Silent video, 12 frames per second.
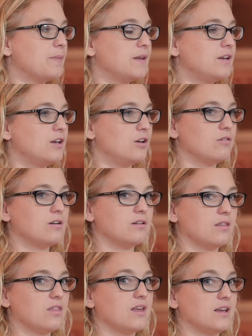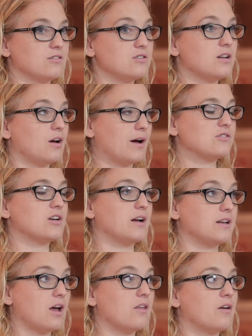you can think, you know, actually I
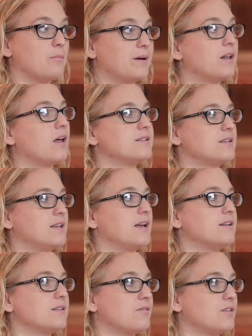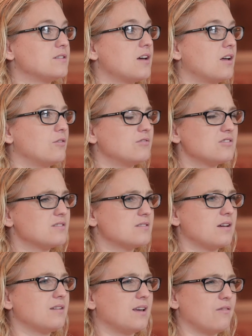know there'll be light at the end of the tunnel, and just
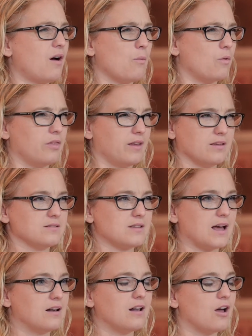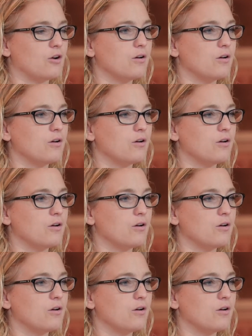don't give up when there's that low.